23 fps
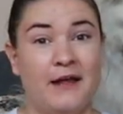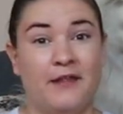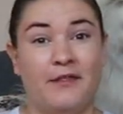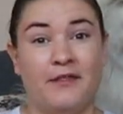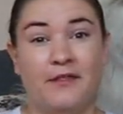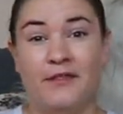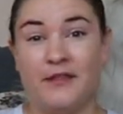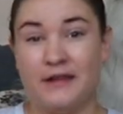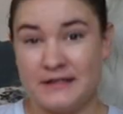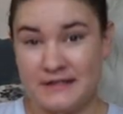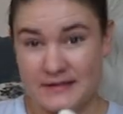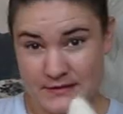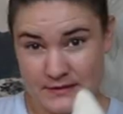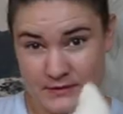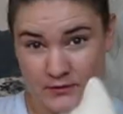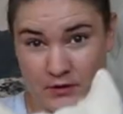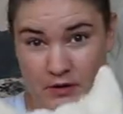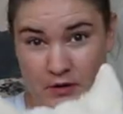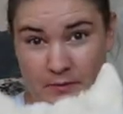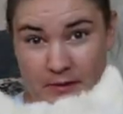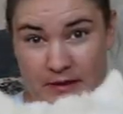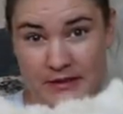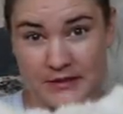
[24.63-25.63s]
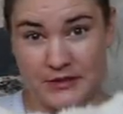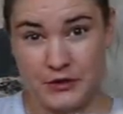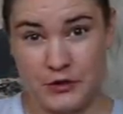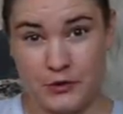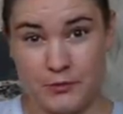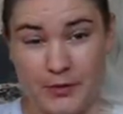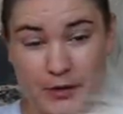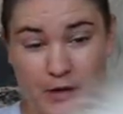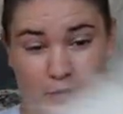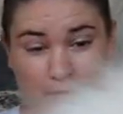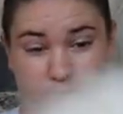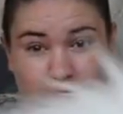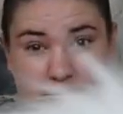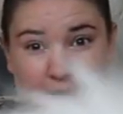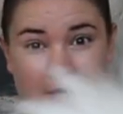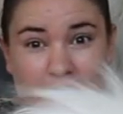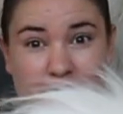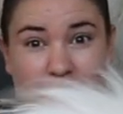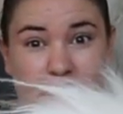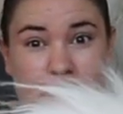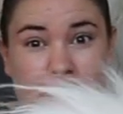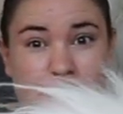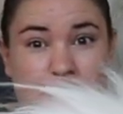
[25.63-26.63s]
This is going to be a two-part
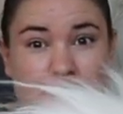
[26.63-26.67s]
video.